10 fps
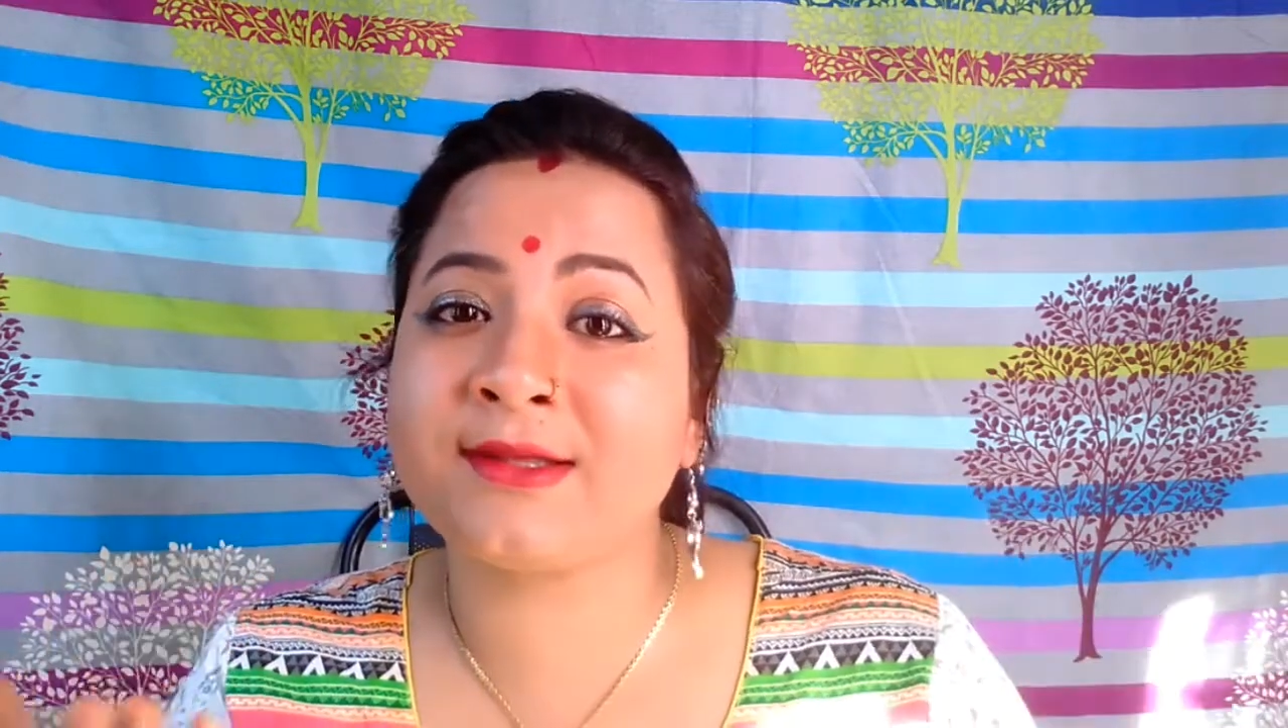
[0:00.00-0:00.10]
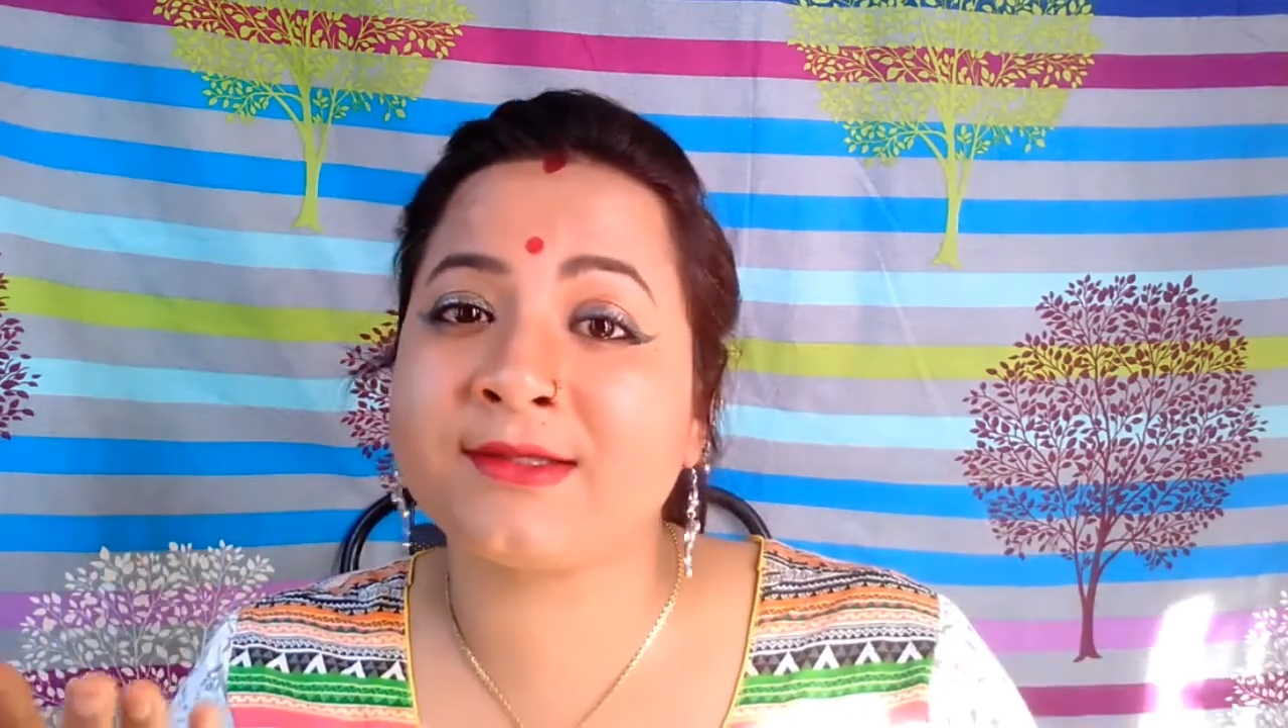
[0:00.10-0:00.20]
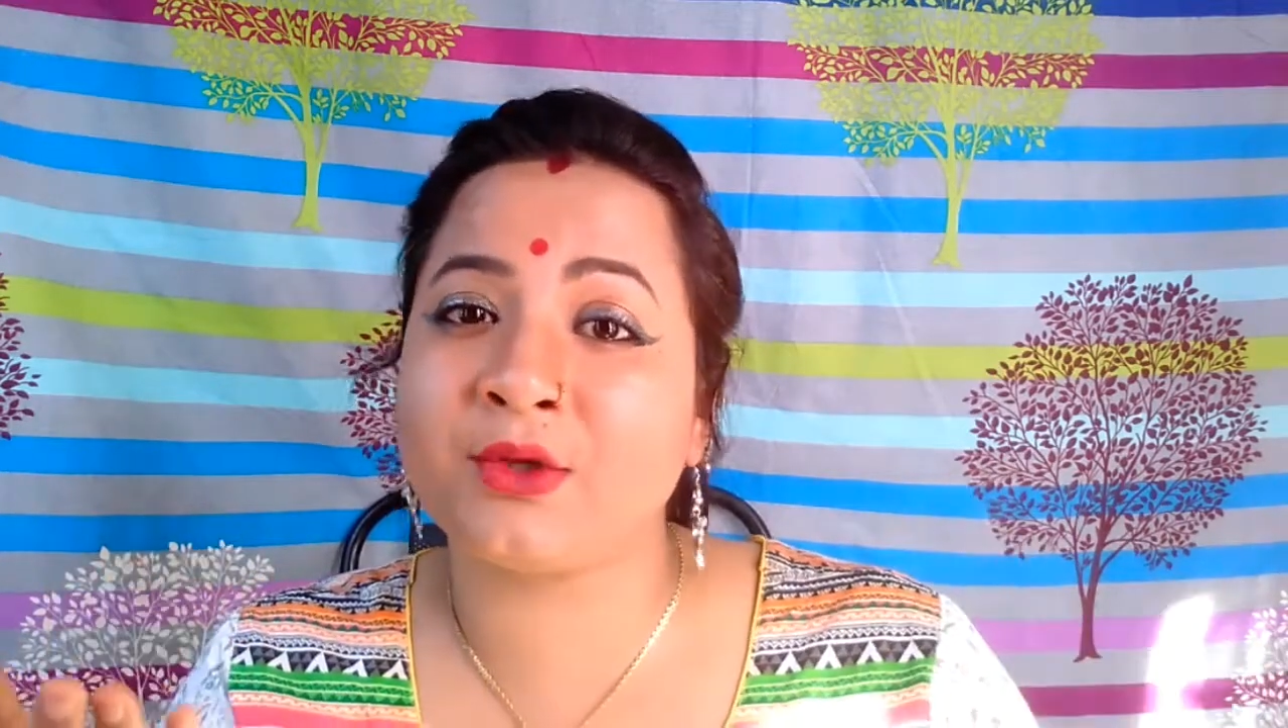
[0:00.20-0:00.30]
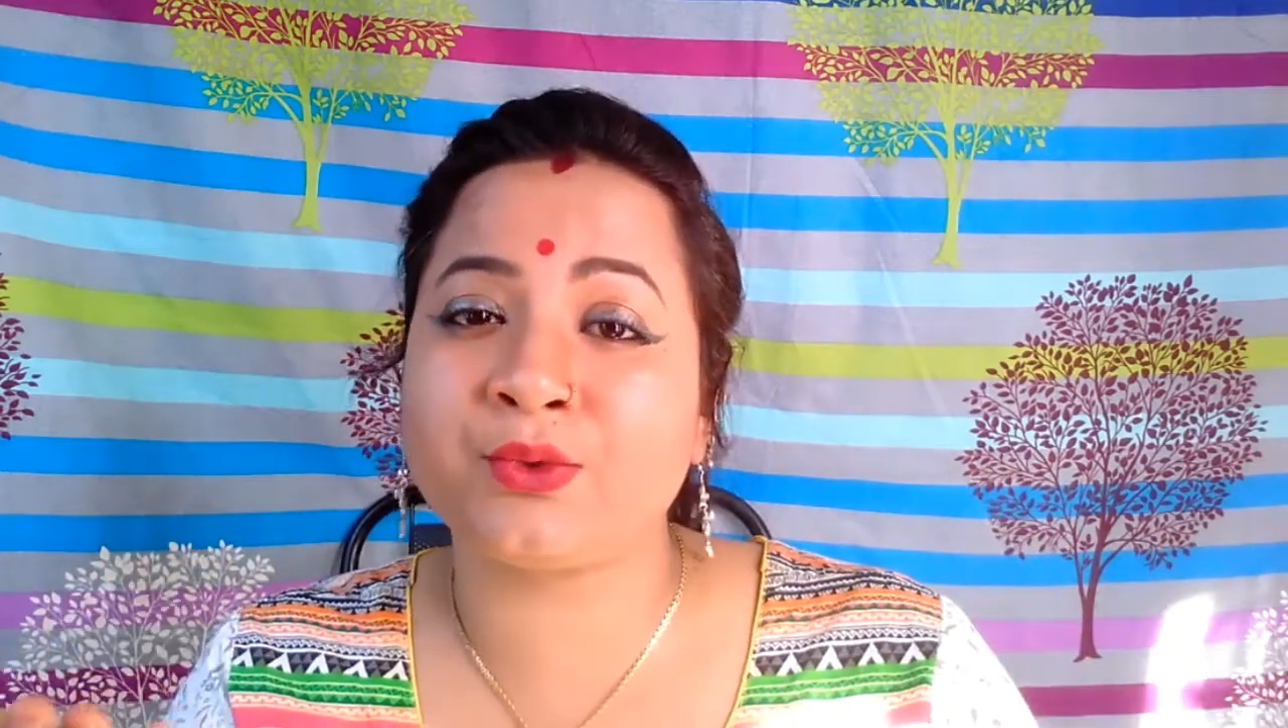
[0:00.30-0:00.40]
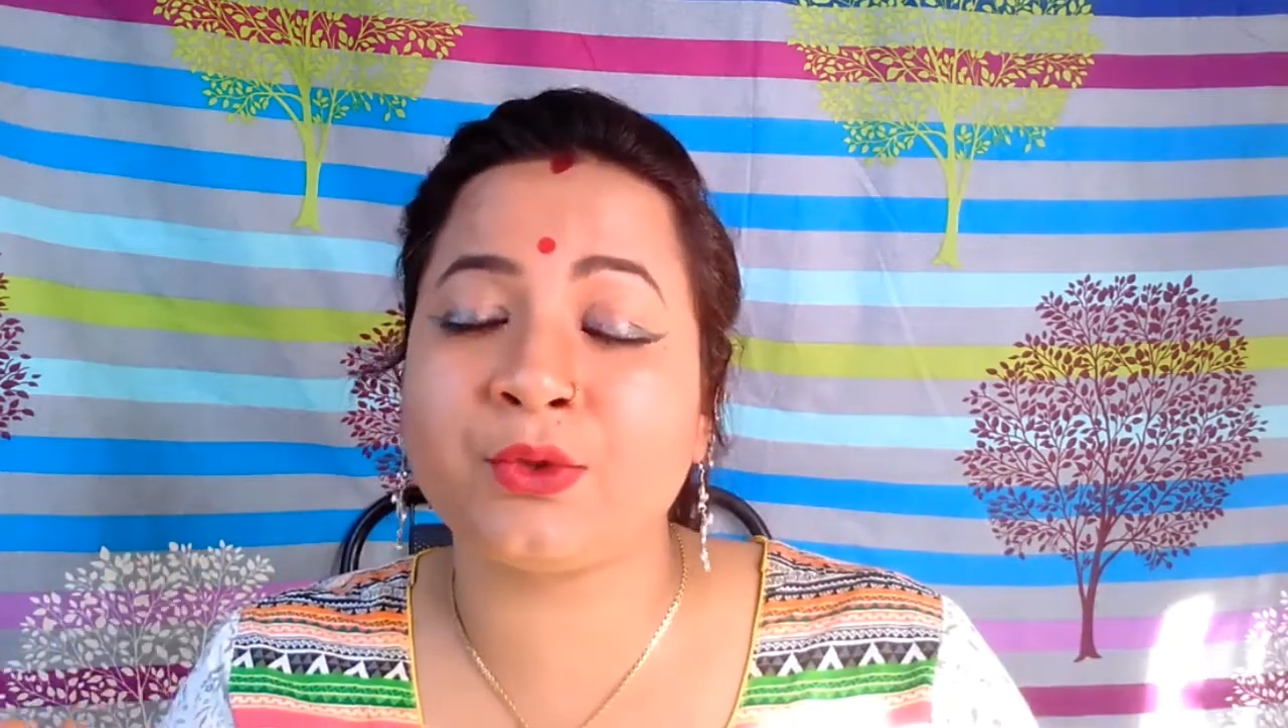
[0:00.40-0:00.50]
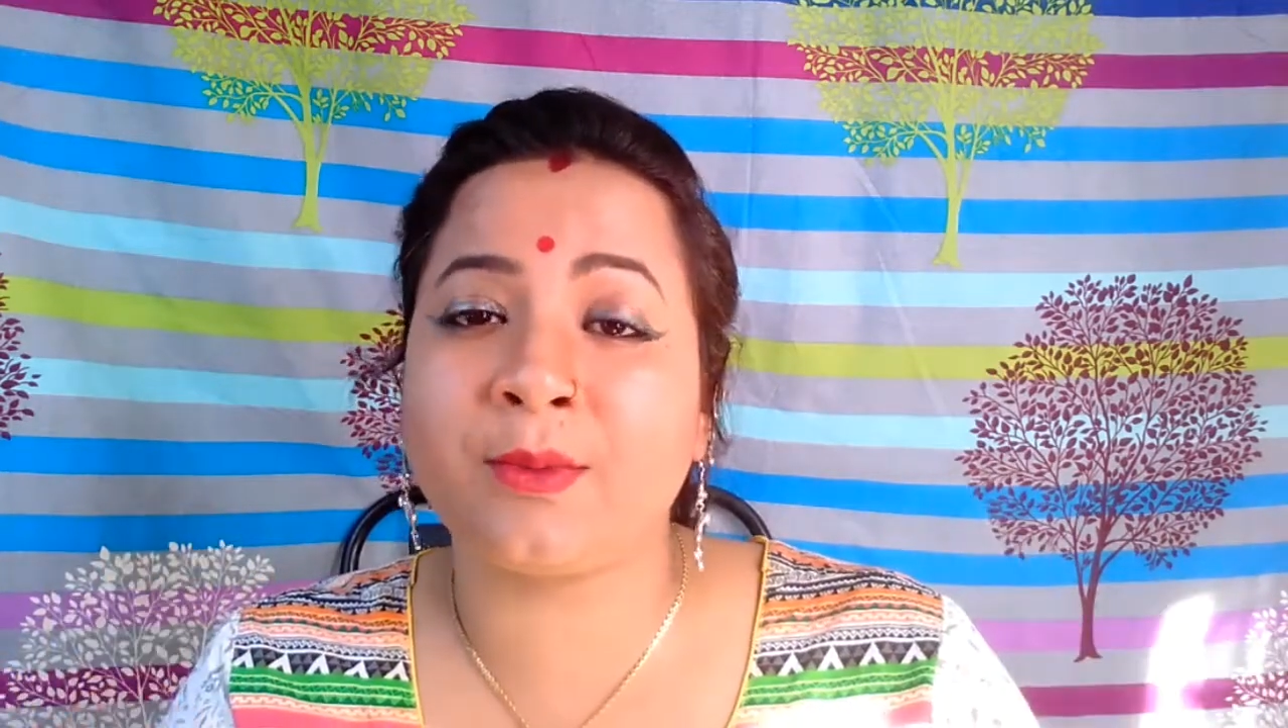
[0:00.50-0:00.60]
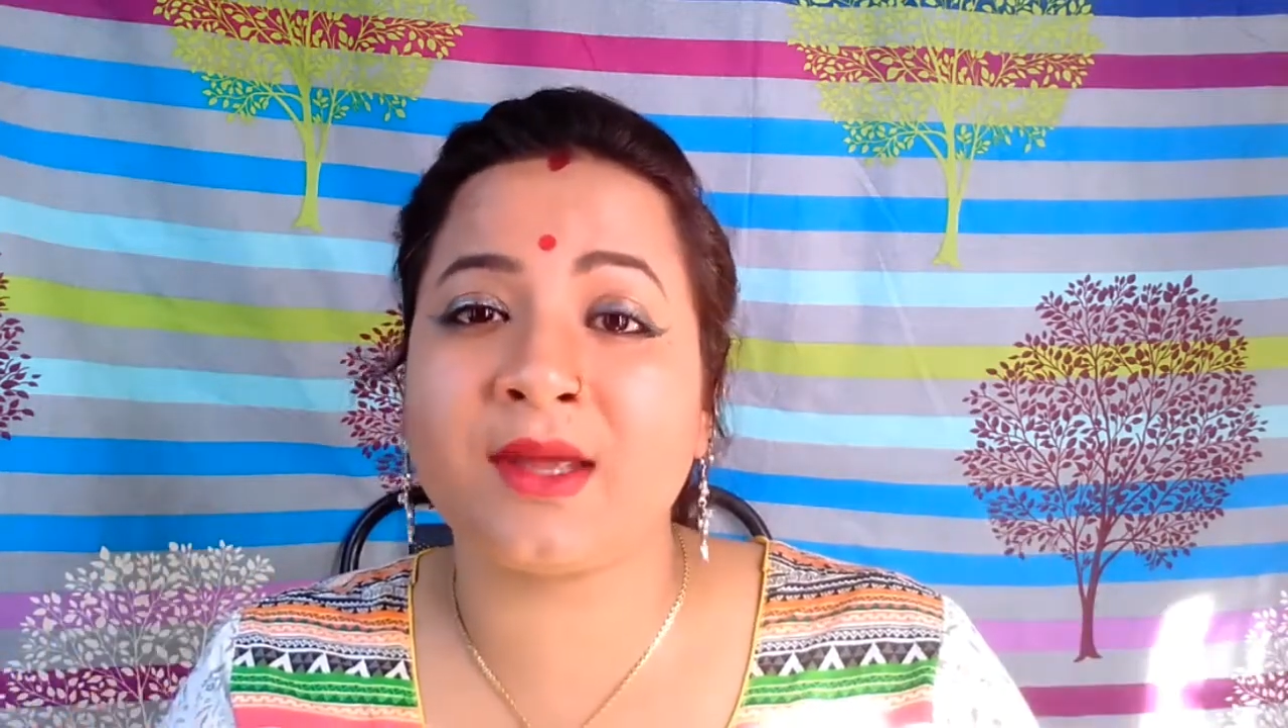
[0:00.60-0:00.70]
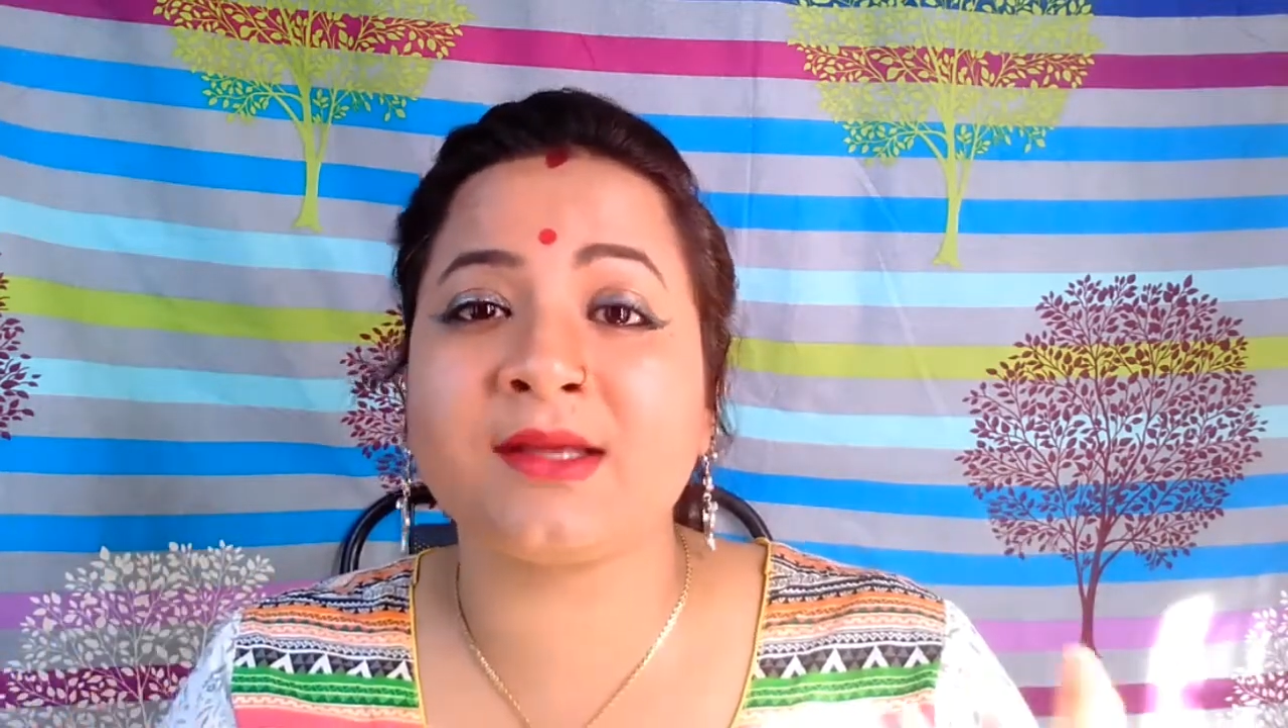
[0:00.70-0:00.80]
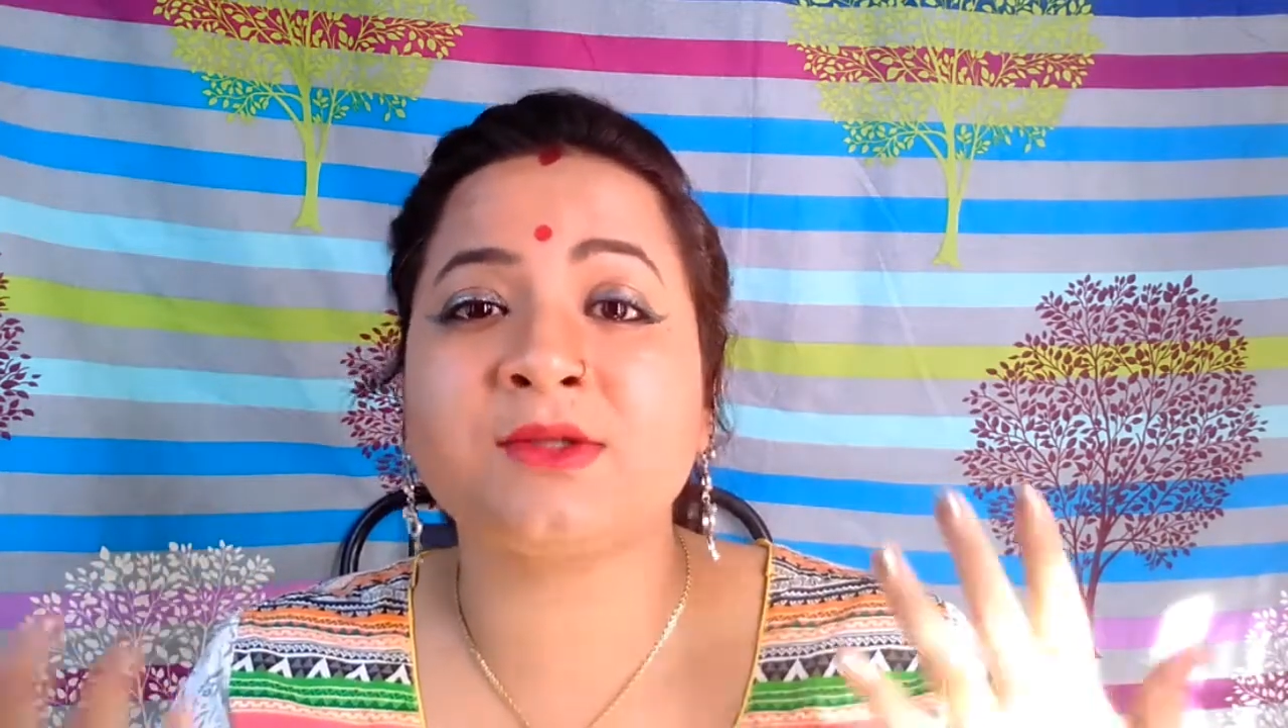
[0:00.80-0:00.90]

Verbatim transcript: this youtube